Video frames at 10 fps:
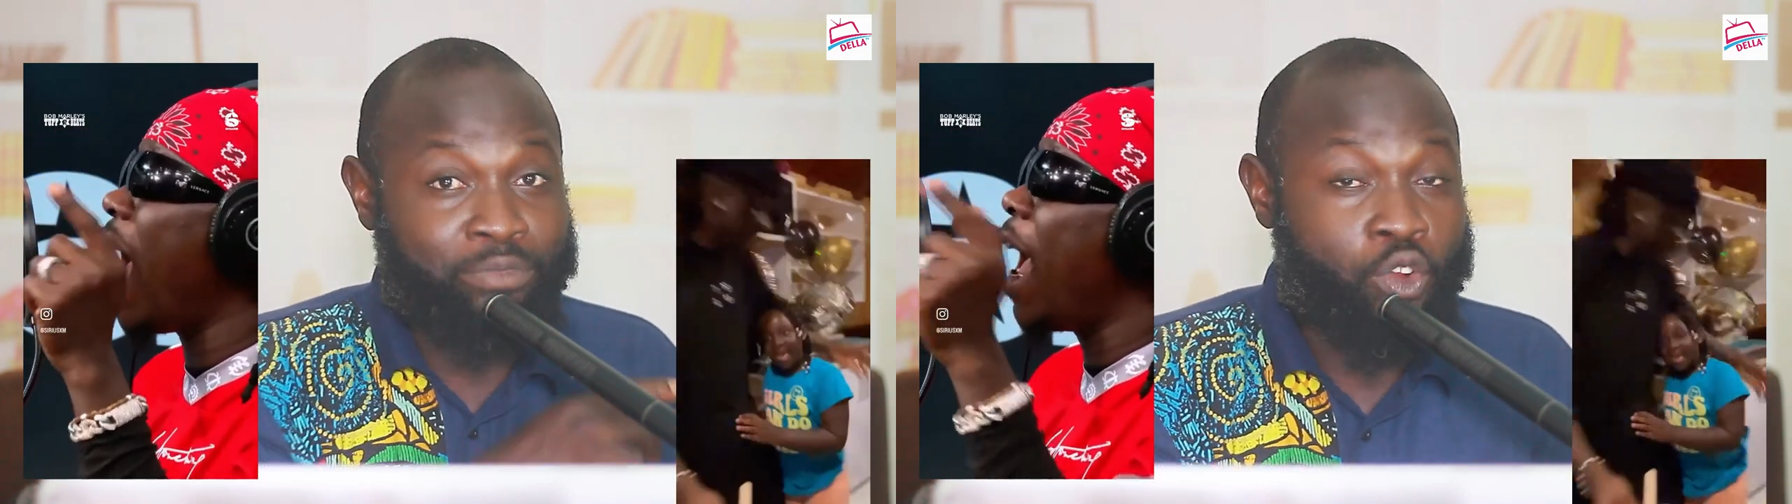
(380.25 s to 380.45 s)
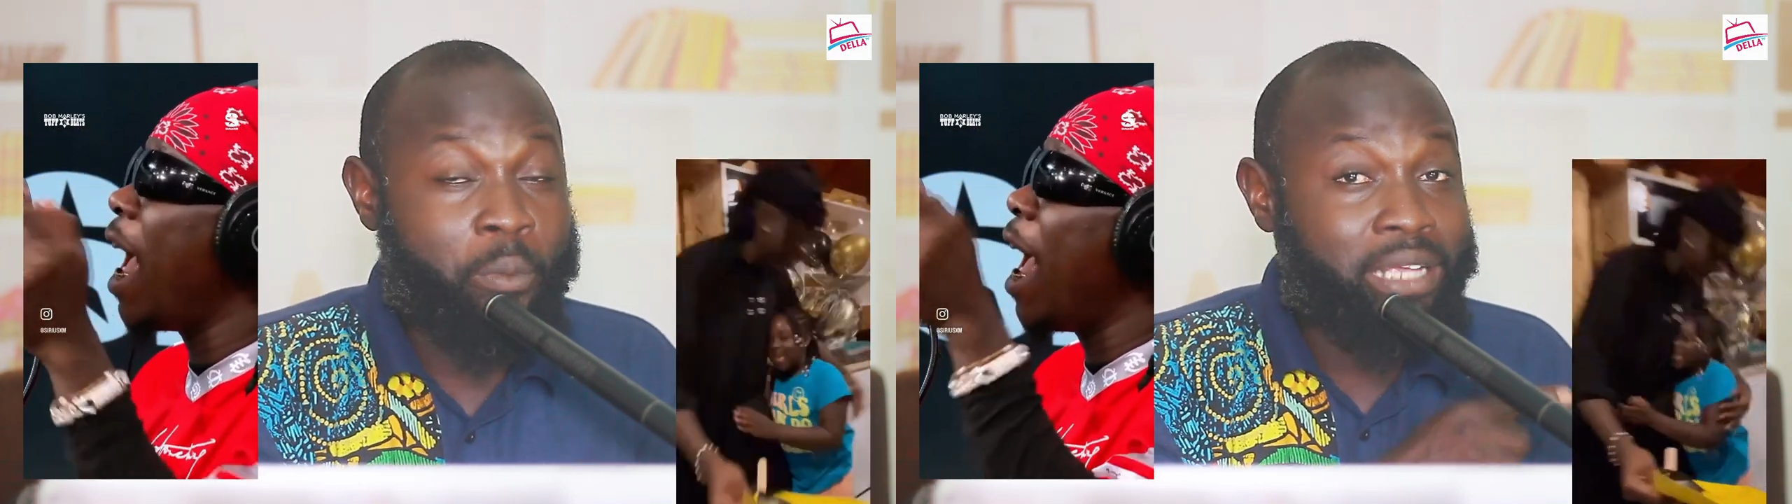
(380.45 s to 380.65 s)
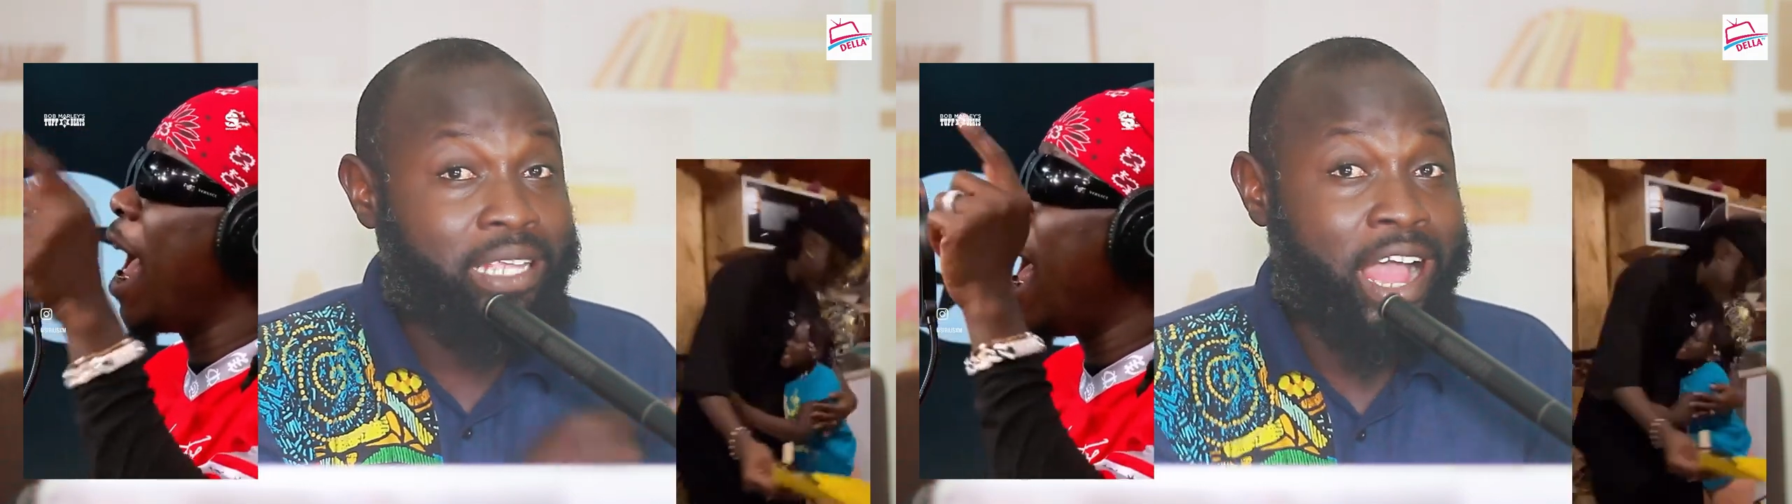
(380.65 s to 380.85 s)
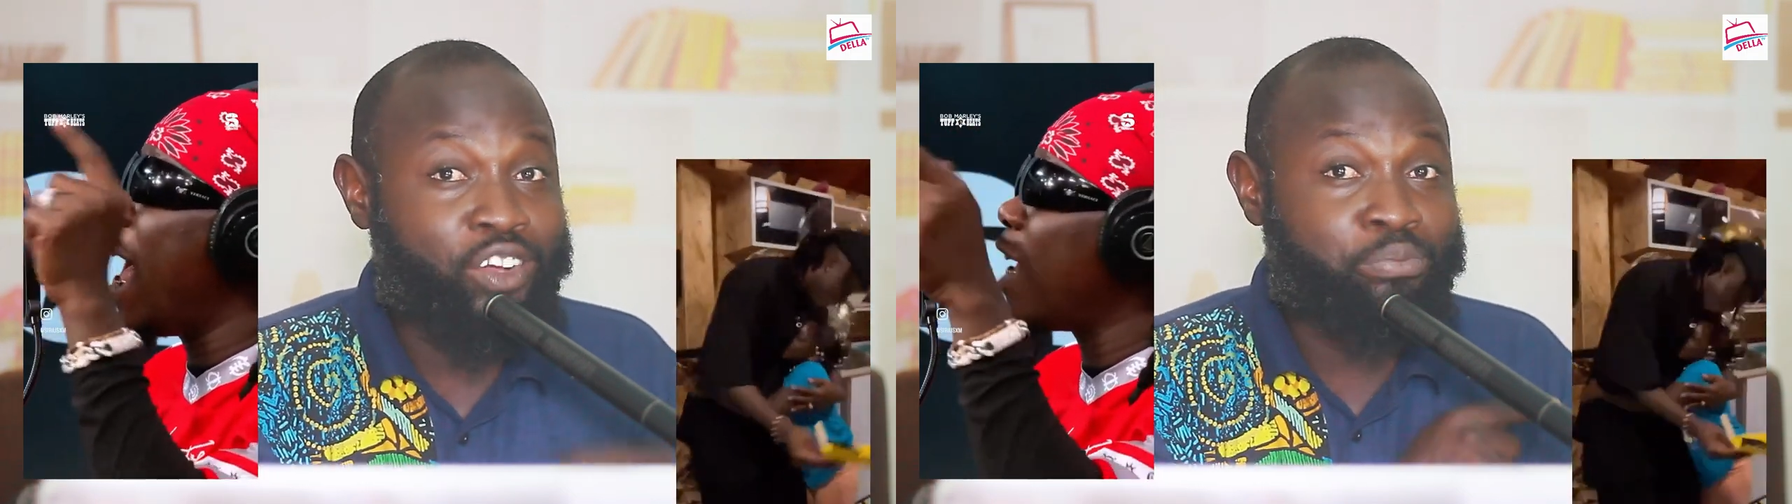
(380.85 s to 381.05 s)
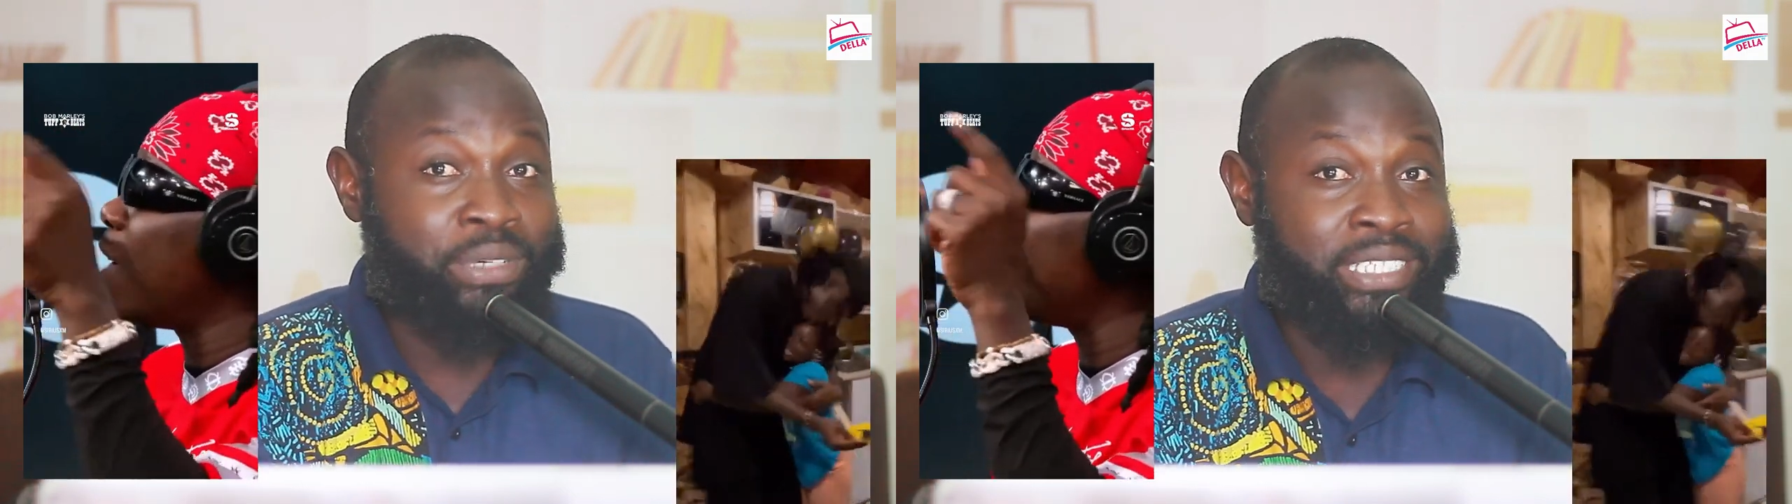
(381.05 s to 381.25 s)
no matter
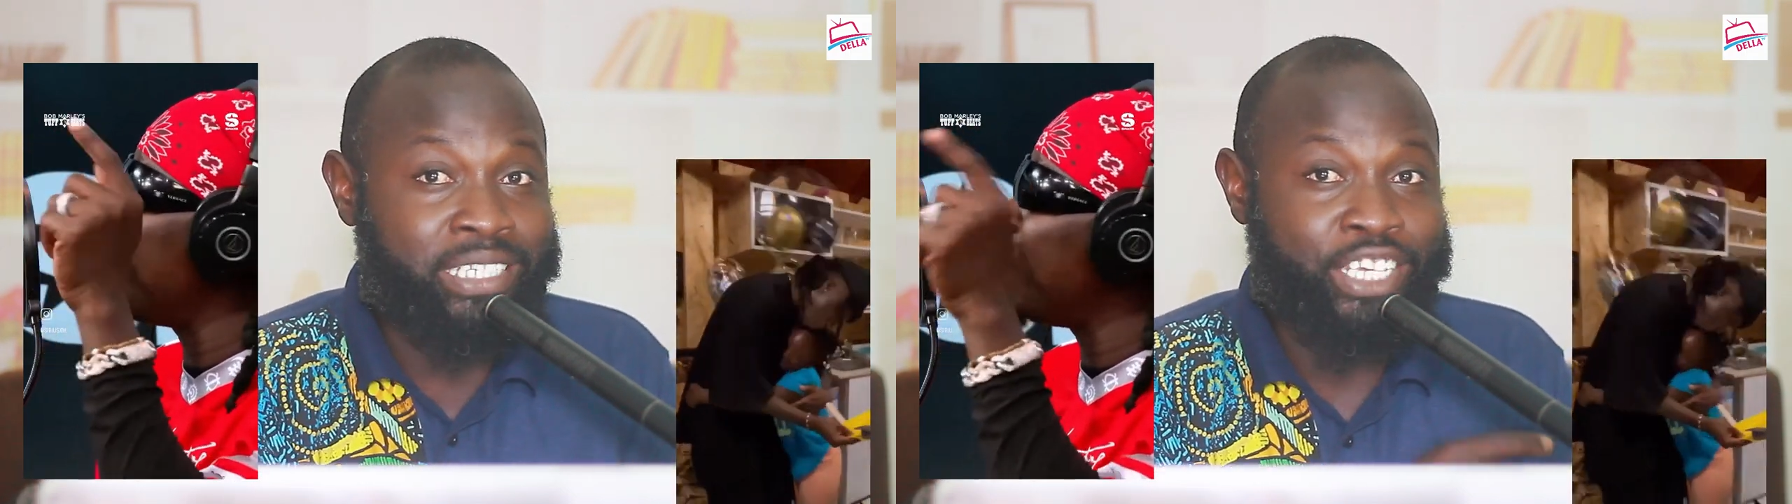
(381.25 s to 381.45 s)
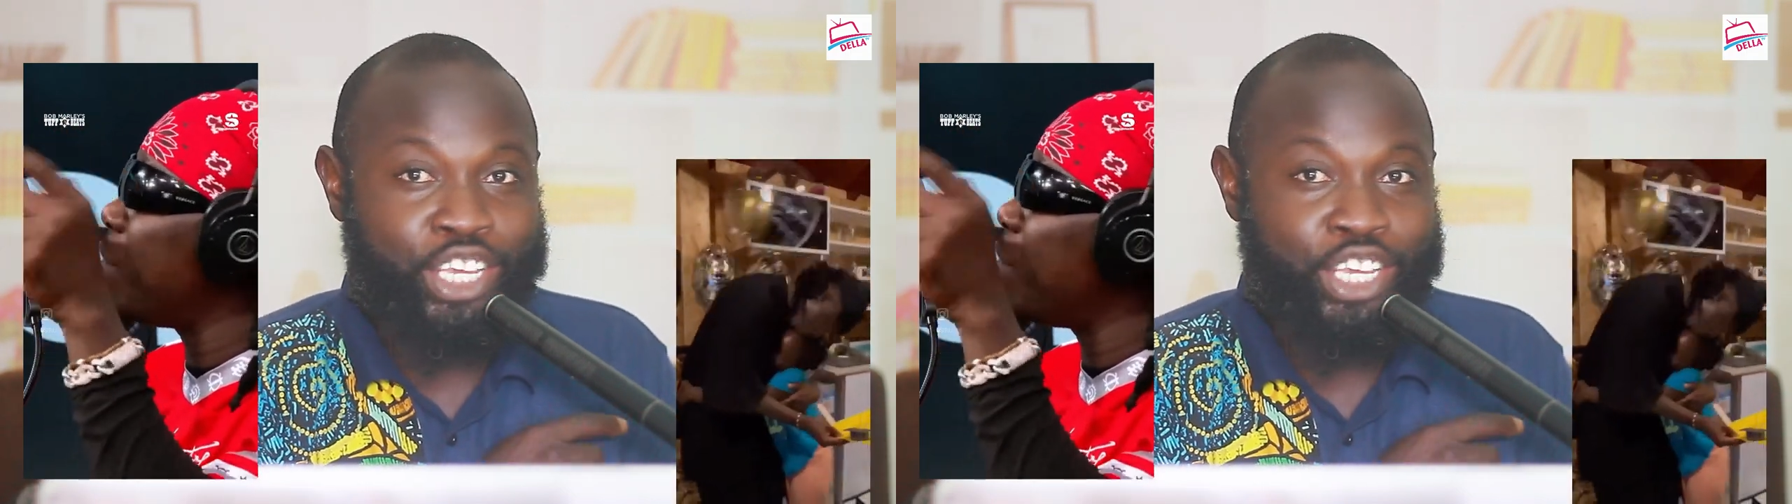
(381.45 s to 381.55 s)
how busy